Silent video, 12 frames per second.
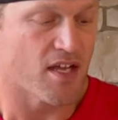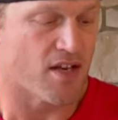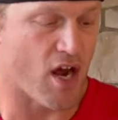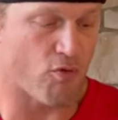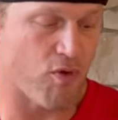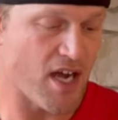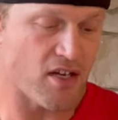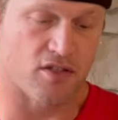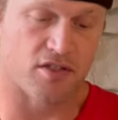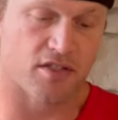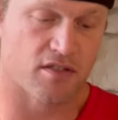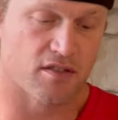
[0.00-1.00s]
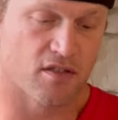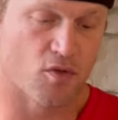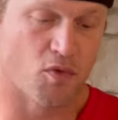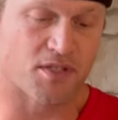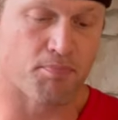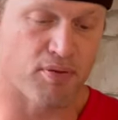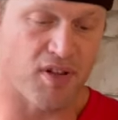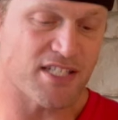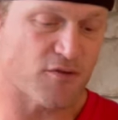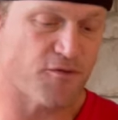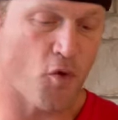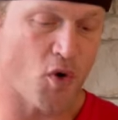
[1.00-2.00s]
Now, Rutgers was
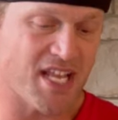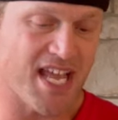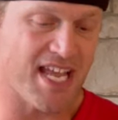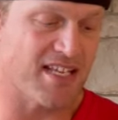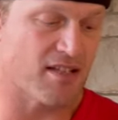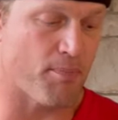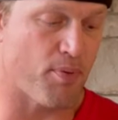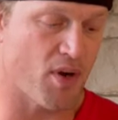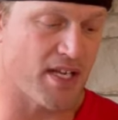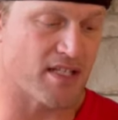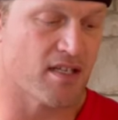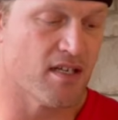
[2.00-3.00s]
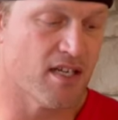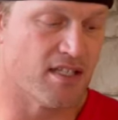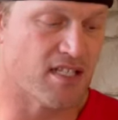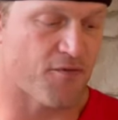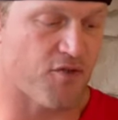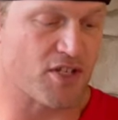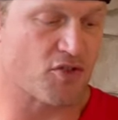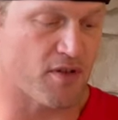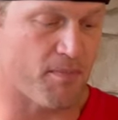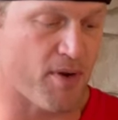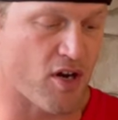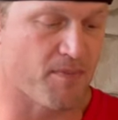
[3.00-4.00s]
plus 48 in the point differential
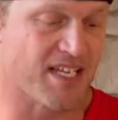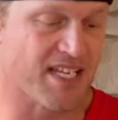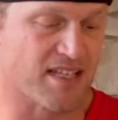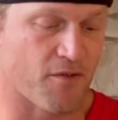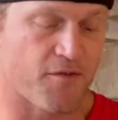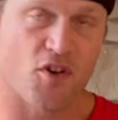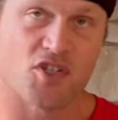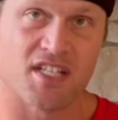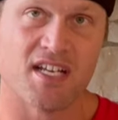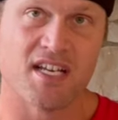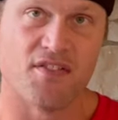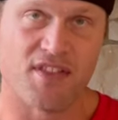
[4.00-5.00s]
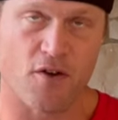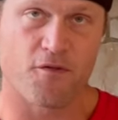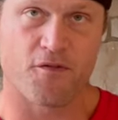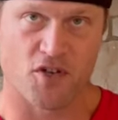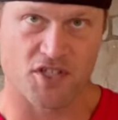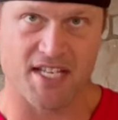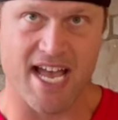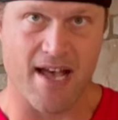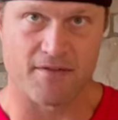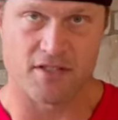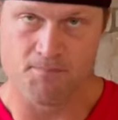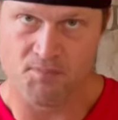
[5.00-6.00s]
department in their first
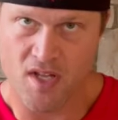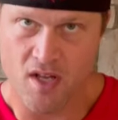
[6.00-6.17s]
halves